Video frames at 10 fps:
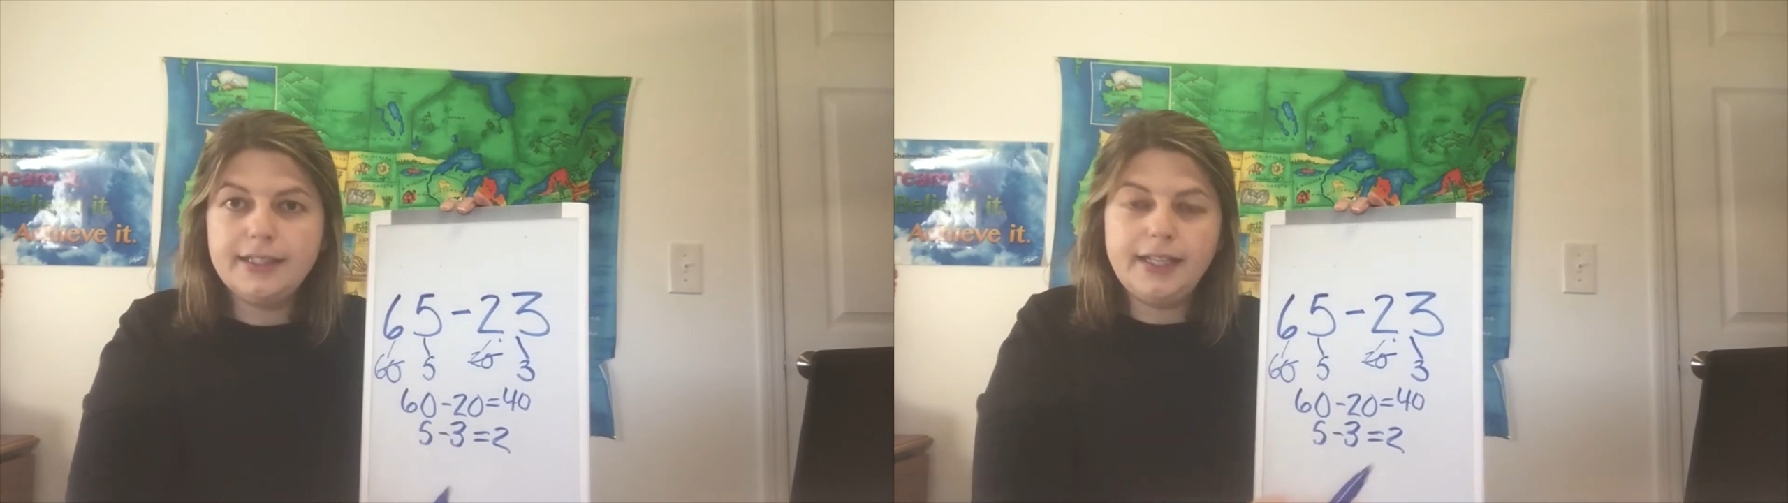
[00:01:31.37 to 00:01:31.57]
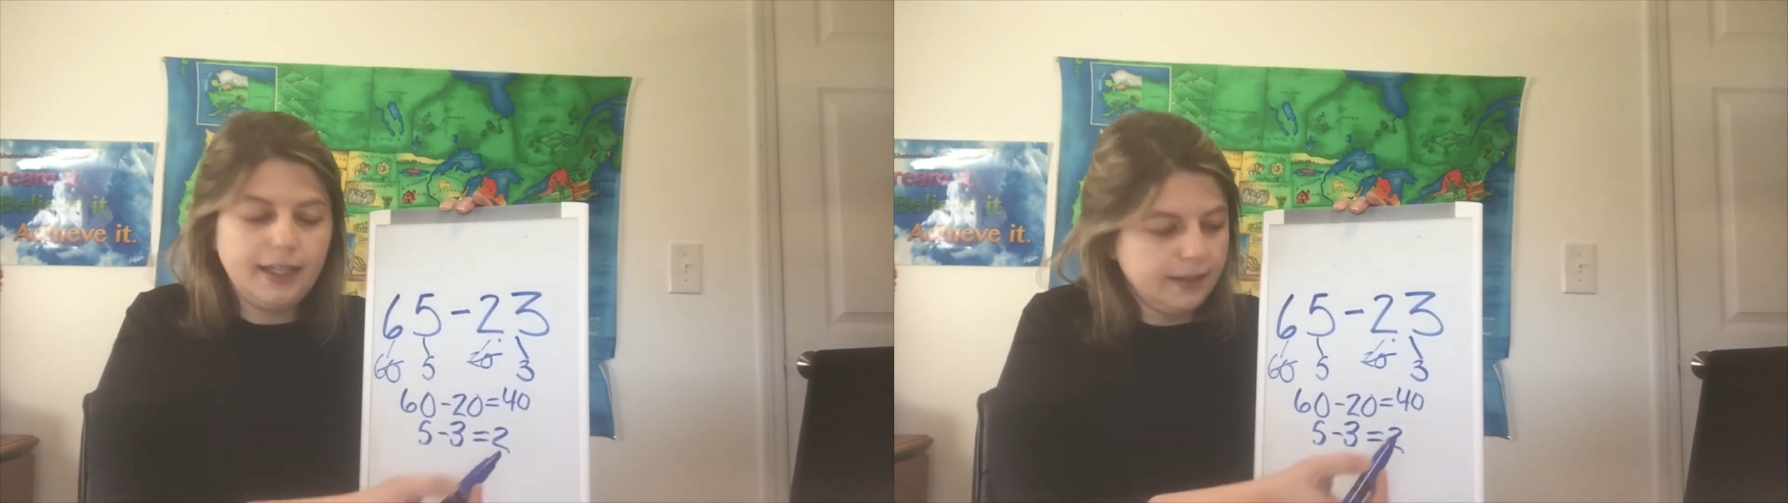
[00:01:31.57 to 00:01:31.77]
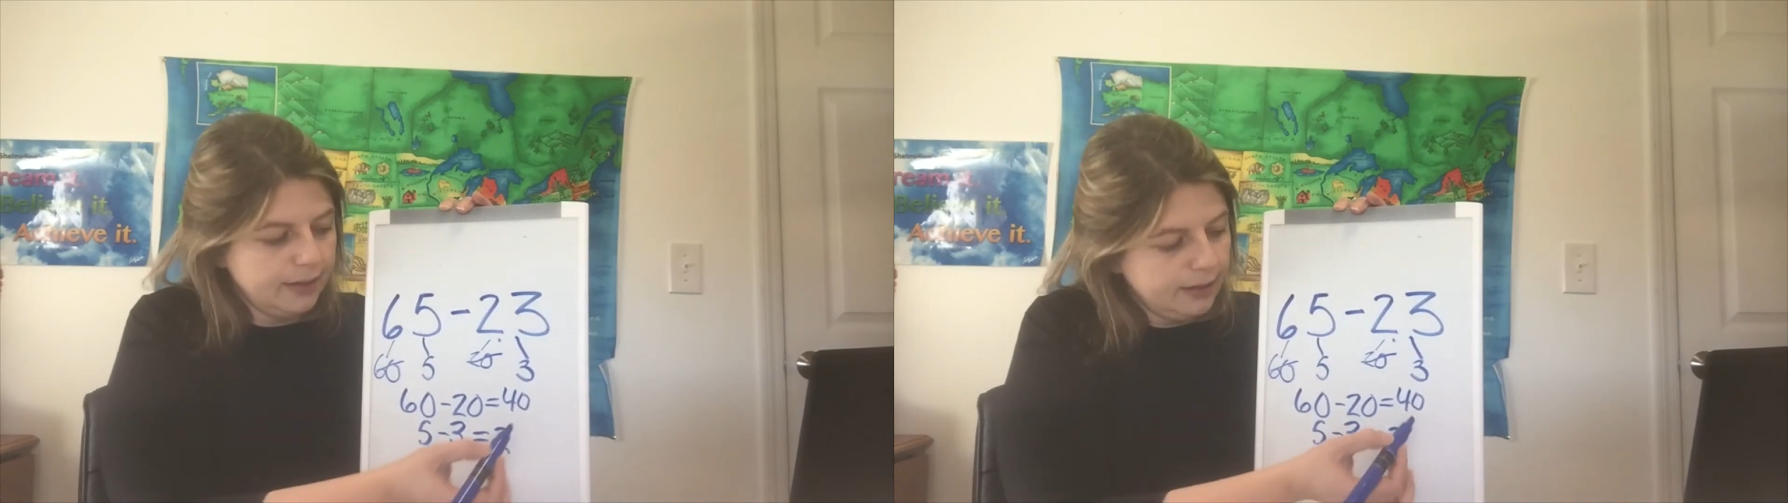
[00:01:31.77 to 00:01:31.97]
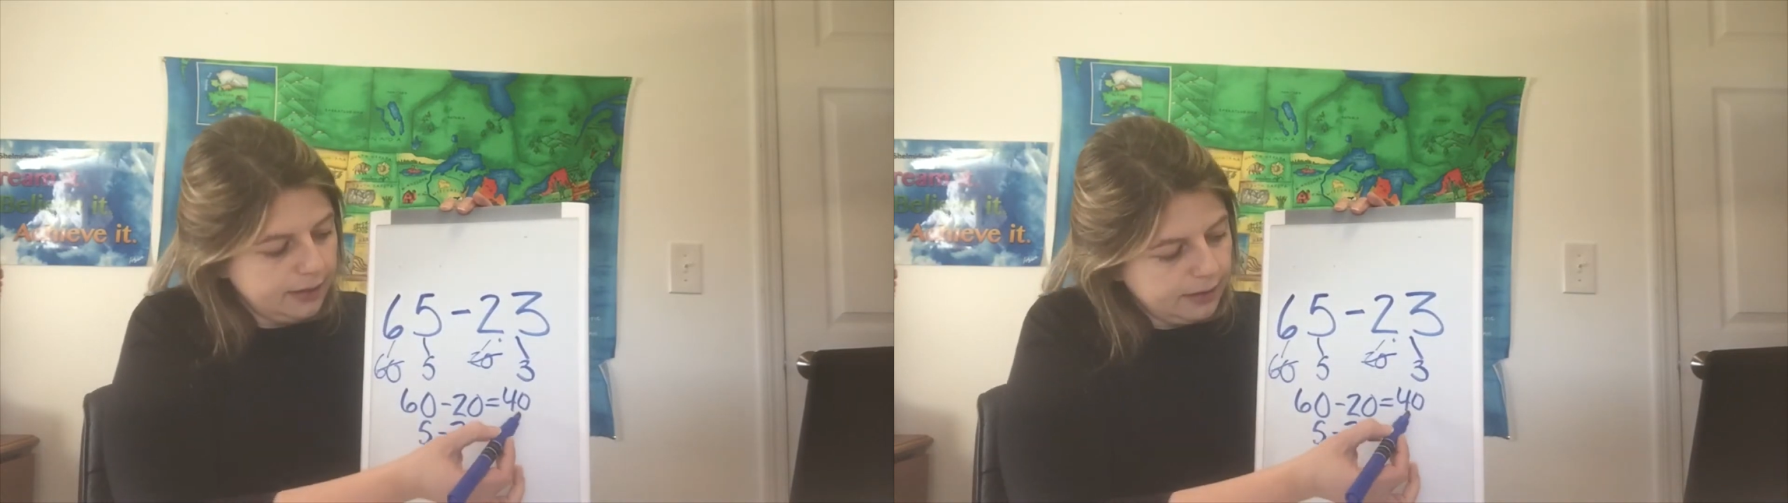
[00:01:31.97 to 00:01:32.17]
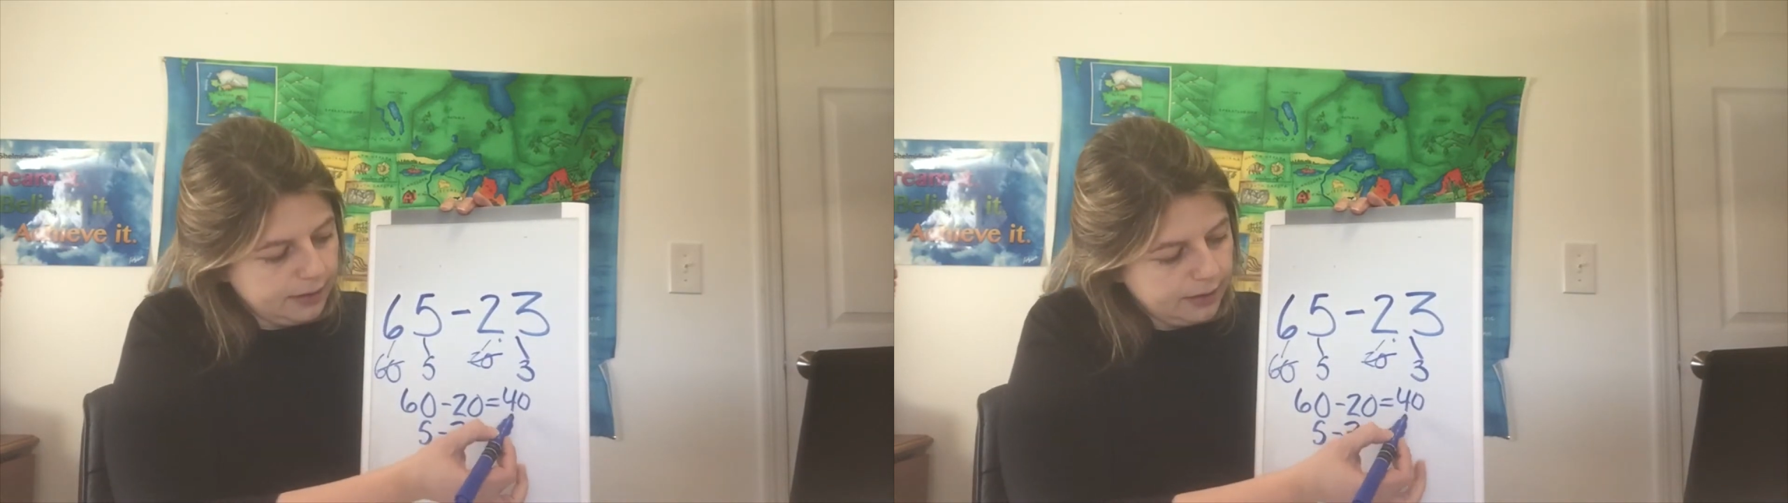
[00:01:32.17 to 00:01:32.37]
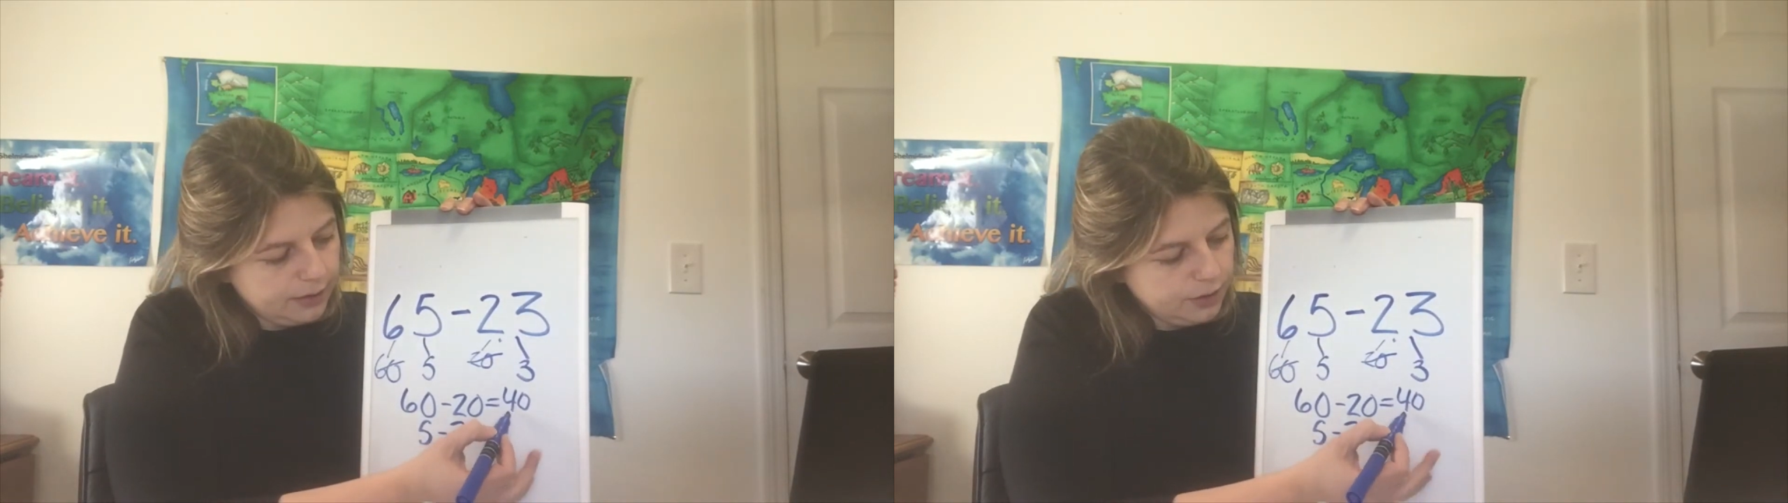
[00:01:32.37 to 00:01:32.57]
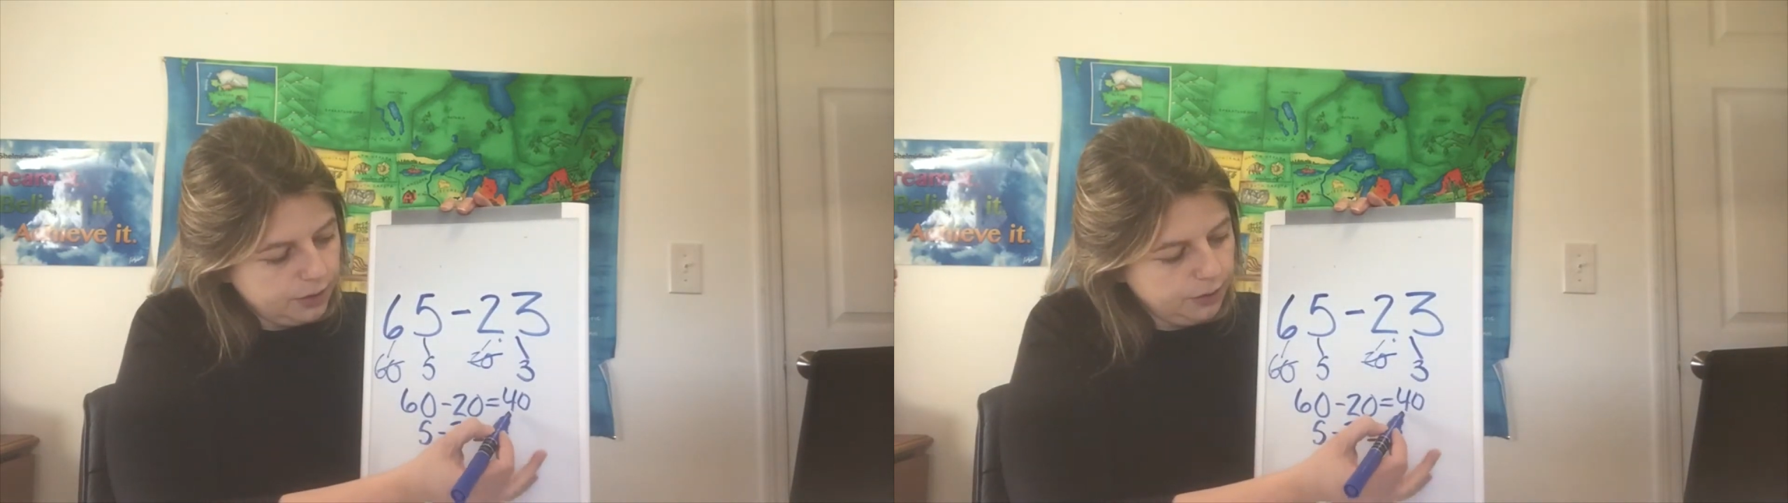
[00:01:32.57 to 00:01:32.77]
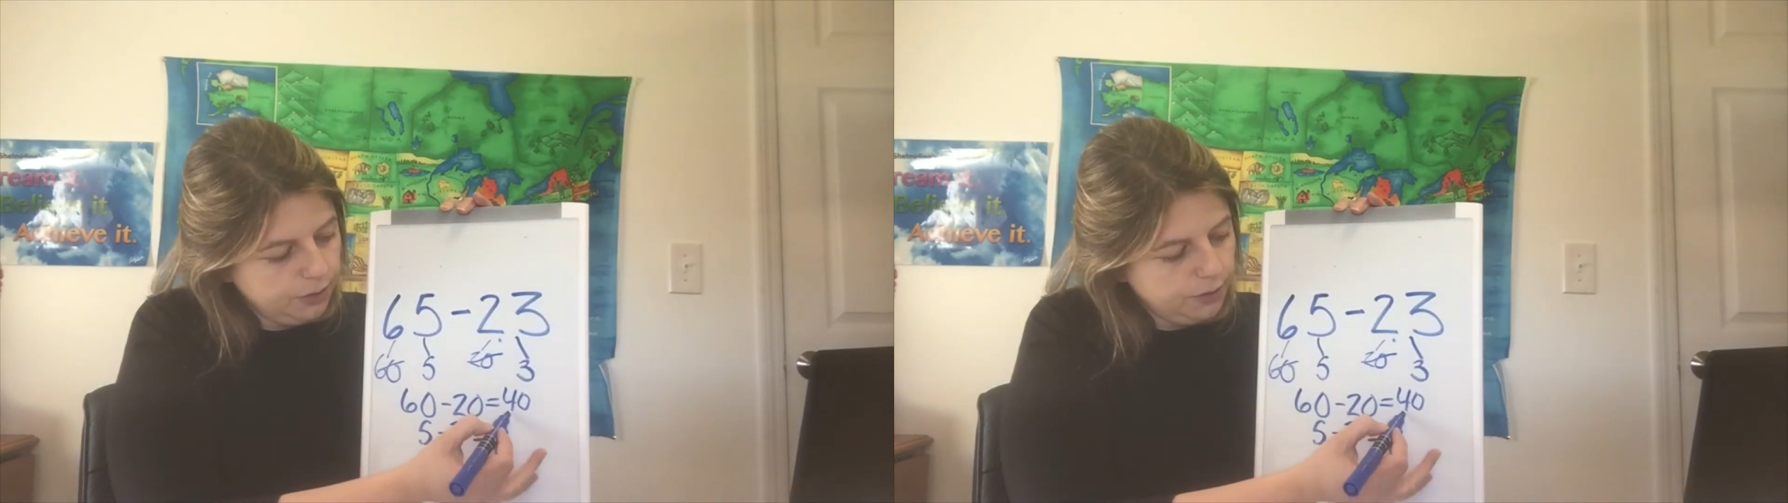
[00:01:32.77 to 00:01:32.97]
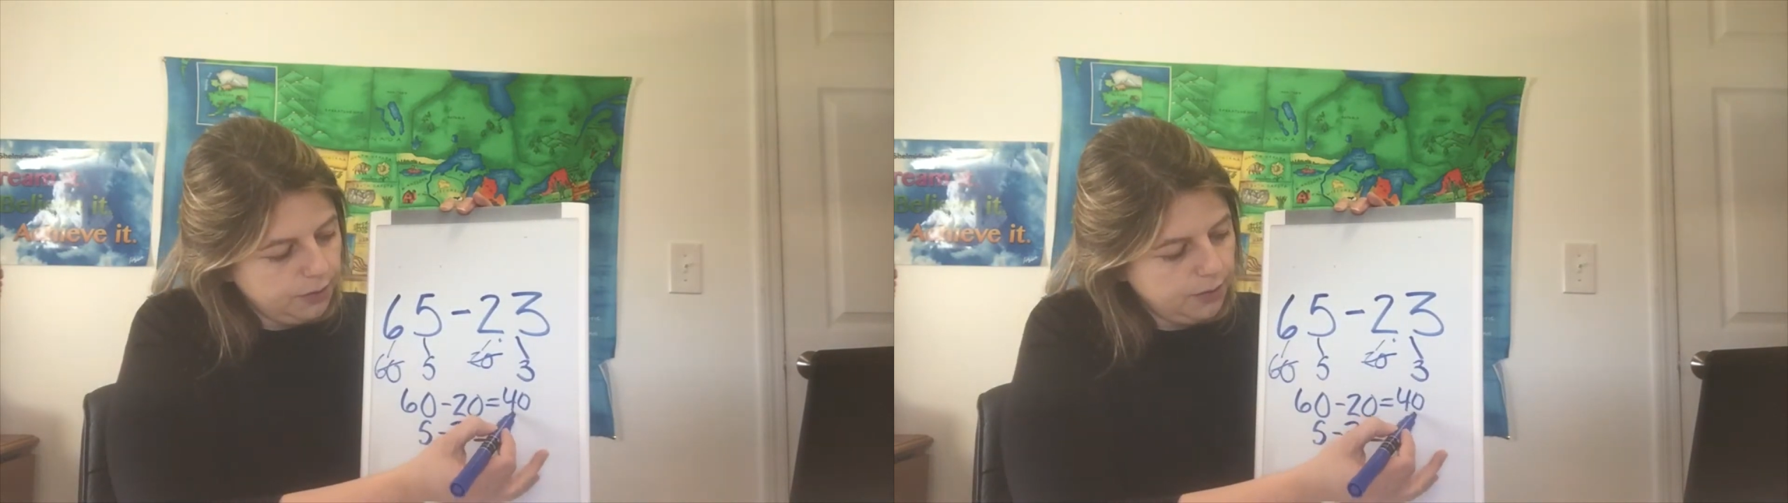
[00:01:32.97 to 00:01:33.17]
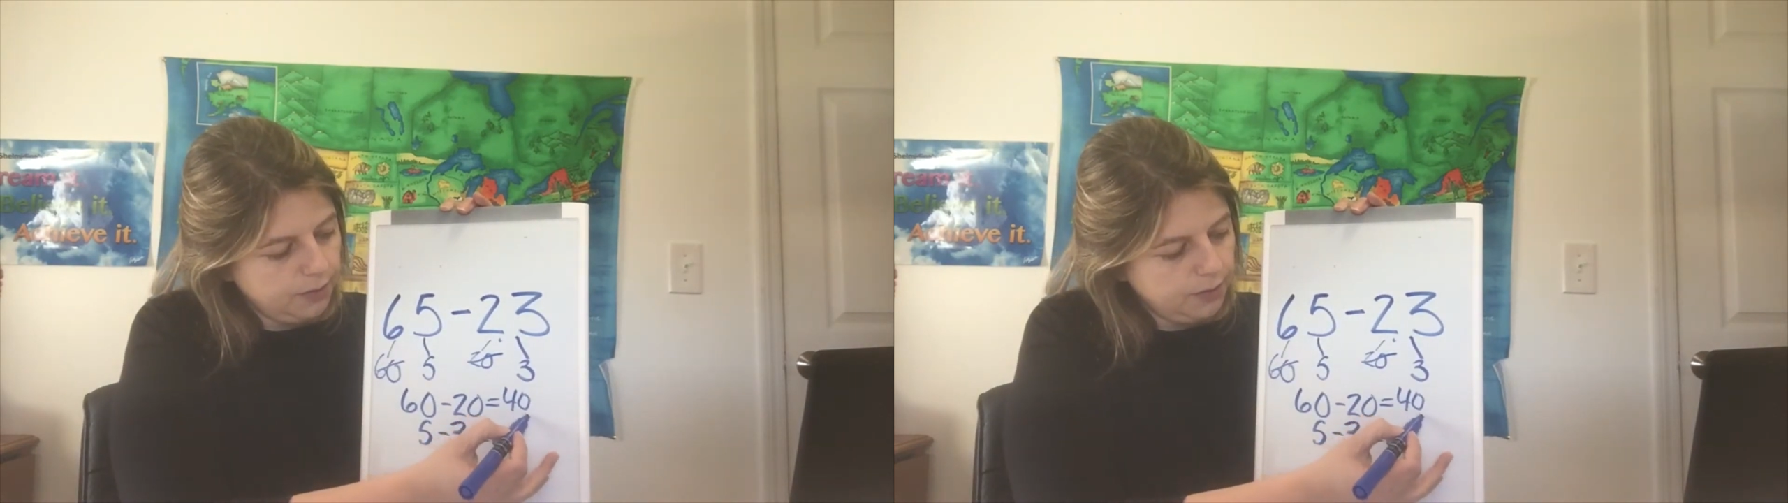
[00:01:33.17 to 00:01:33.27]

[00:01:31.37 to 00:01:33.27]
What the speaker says: take the two